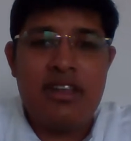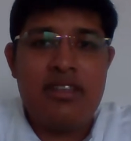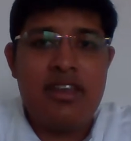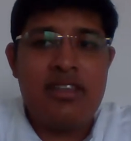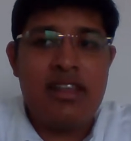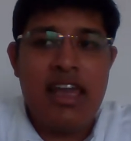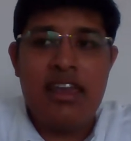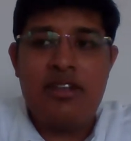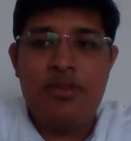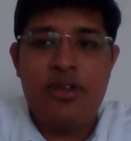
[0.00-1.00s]
It's
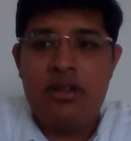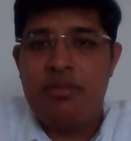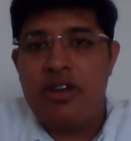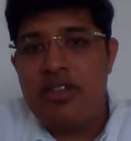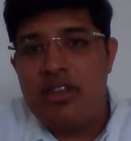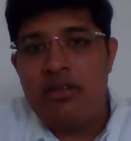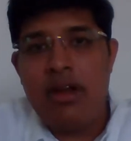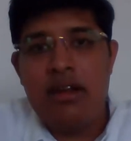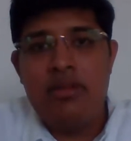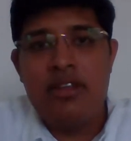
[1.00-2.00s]
like one person
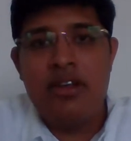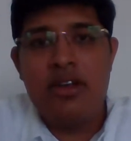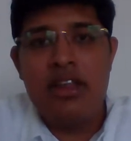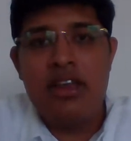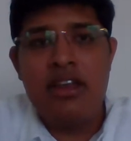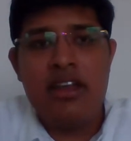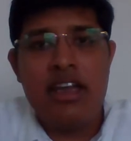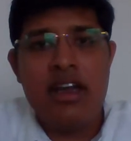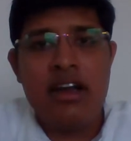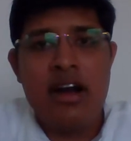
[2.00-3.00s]
might be really
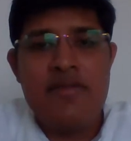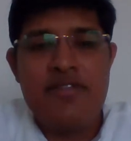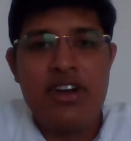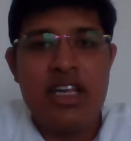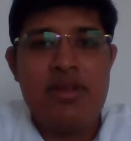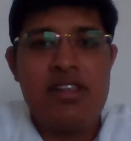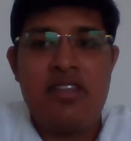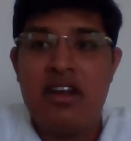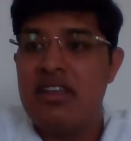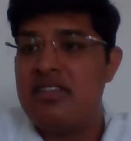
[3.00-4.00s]
comfortable
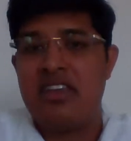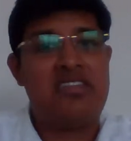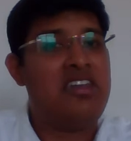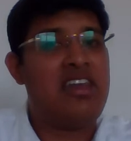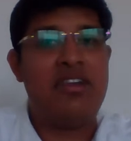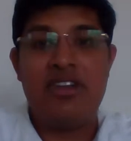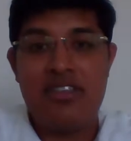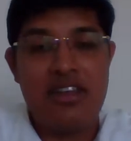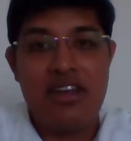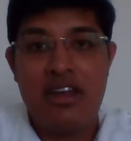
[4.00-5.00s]
studying 16
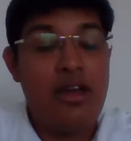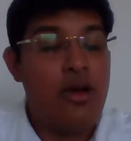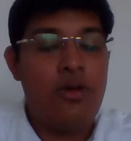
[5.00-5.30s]
hours a day.